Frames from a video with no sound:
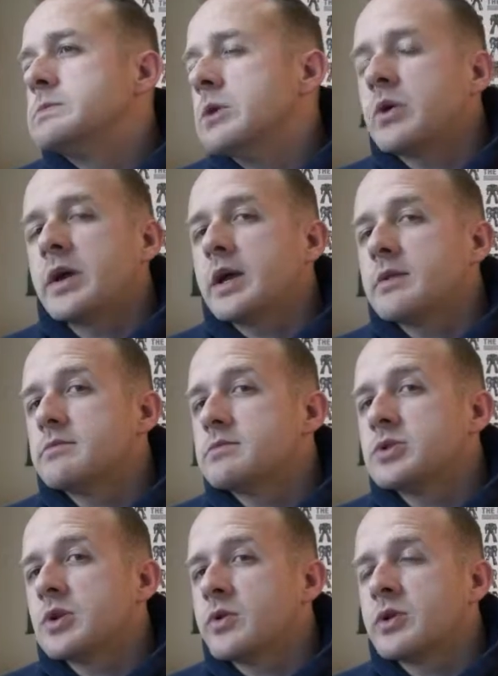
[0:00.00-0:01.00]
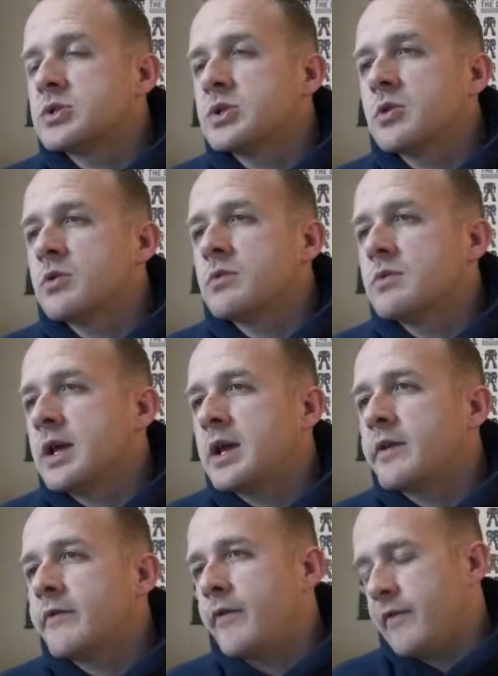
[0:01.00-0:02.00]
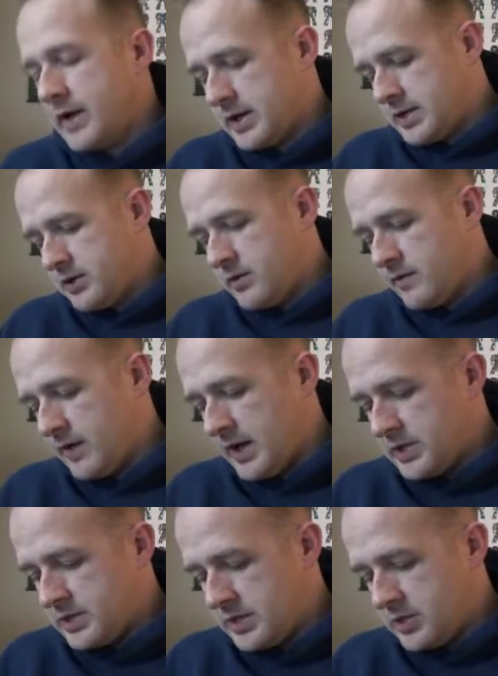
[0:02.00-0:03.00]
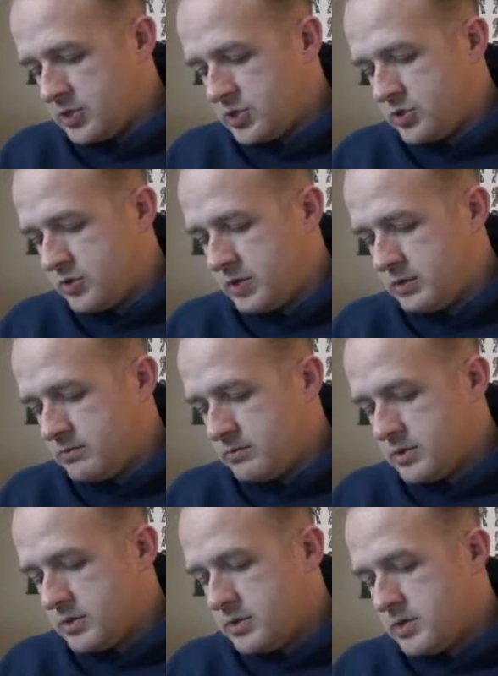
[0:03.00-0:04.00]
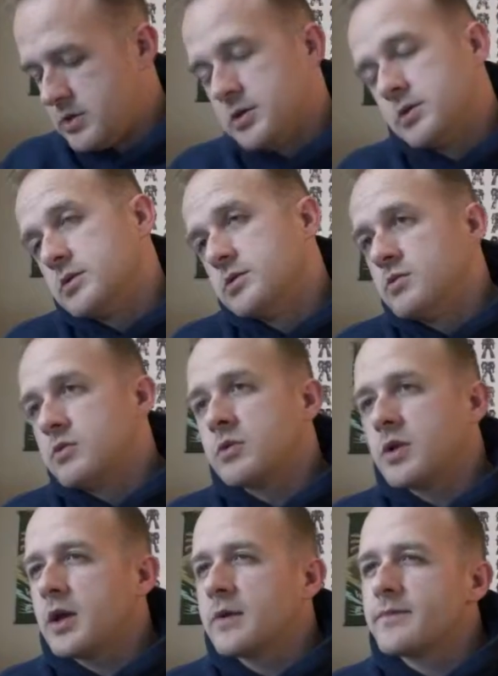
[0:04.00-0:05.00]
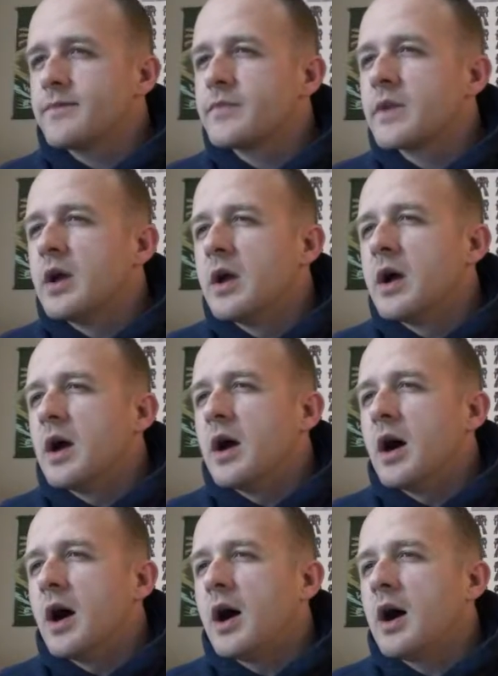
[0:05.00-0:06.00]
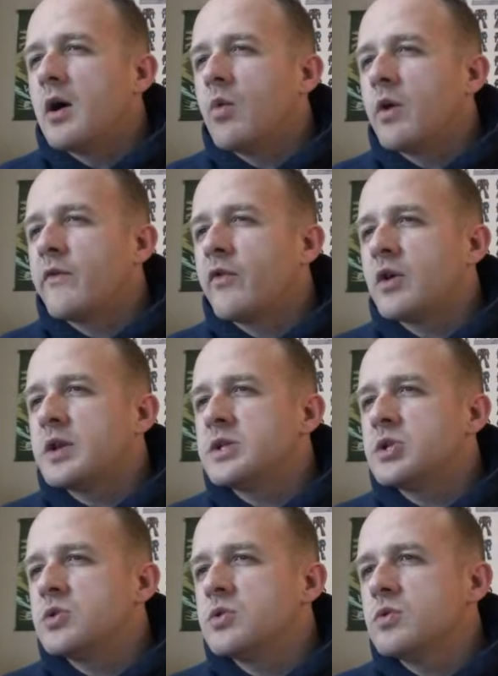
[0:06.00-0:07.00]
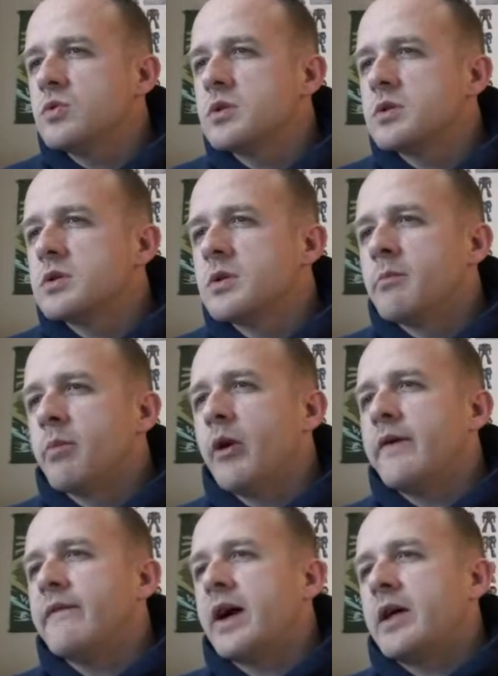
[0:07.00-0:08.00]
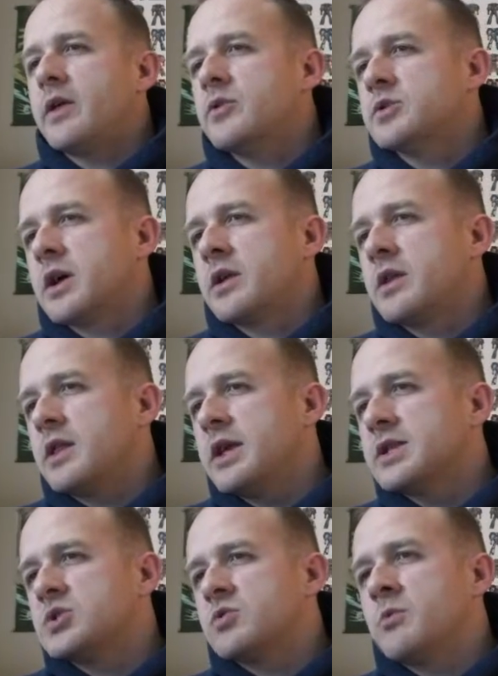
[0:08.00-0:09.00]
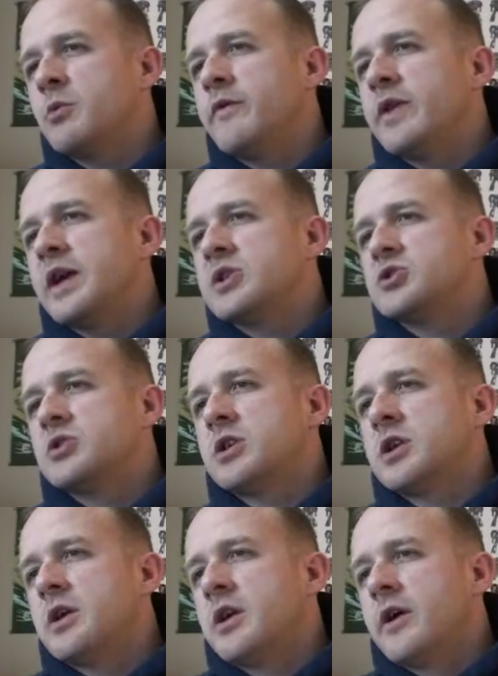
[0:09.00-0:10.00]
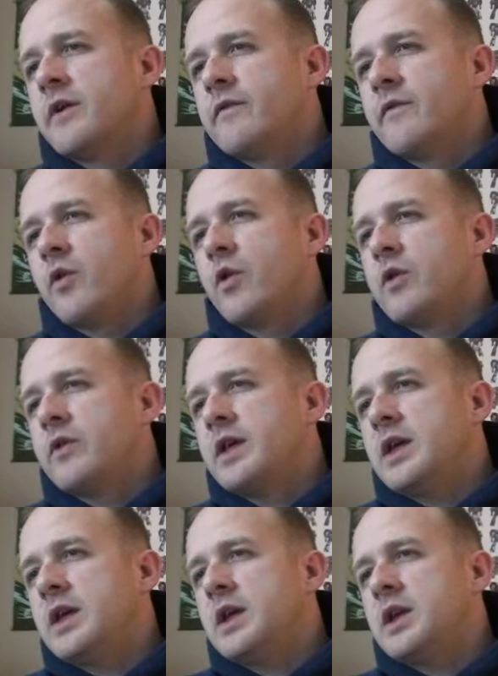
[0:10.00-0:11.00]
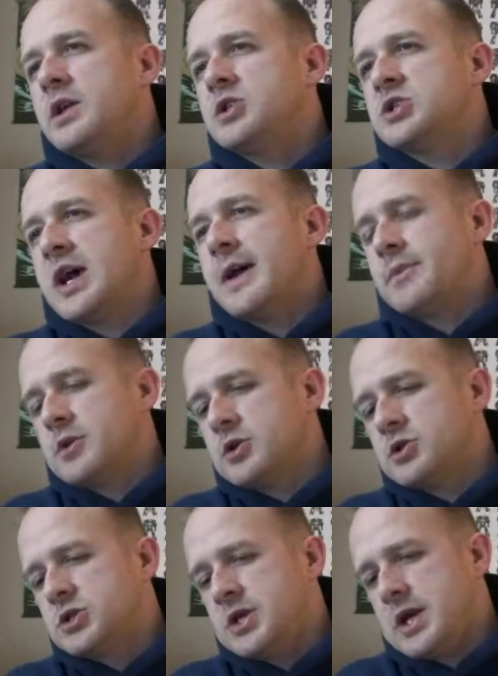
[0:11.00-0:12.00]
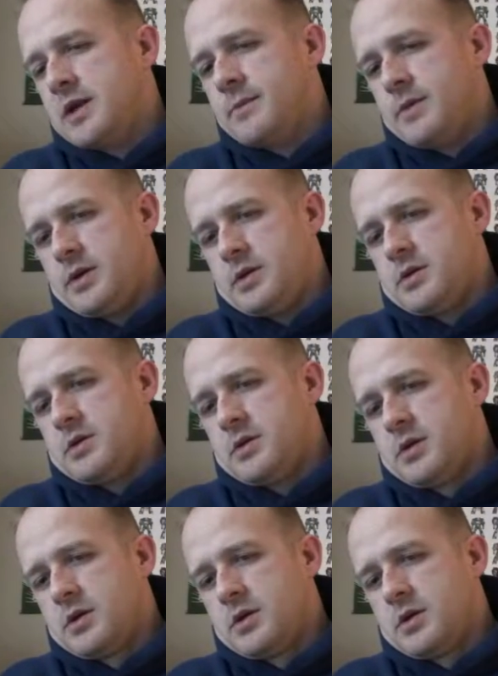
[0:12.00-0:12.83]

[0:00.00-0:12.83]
Okay, so there's no negative effect to advancing and shooting. Okay. 142. Point values on elites. Remove the entry for the chapter champion.